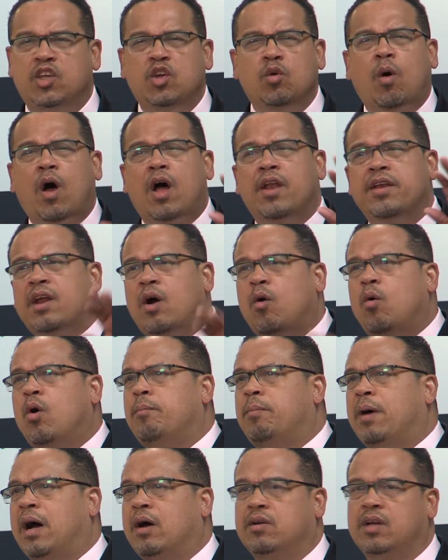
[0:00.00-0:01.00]
You all know
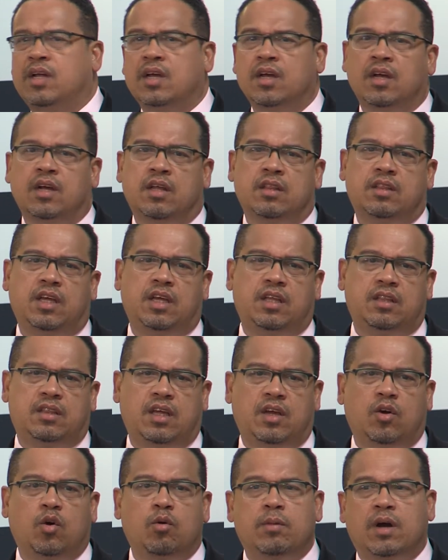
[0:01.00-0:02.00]
about the
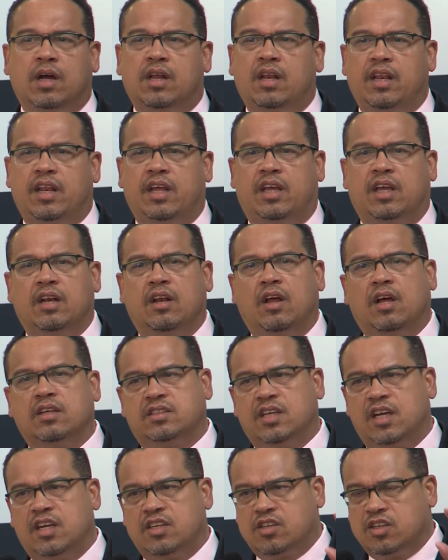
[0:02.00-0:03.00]
Ummah Clinic in
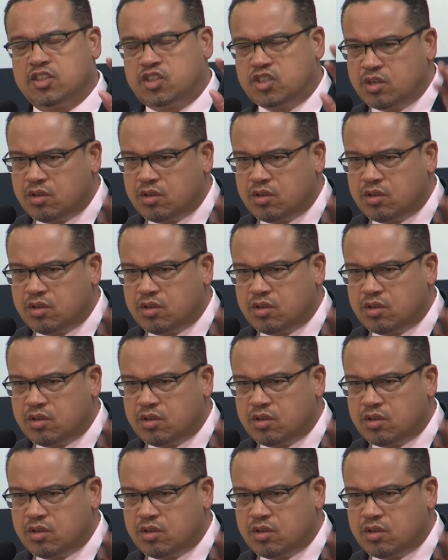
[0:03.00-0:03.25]
Los Angeles.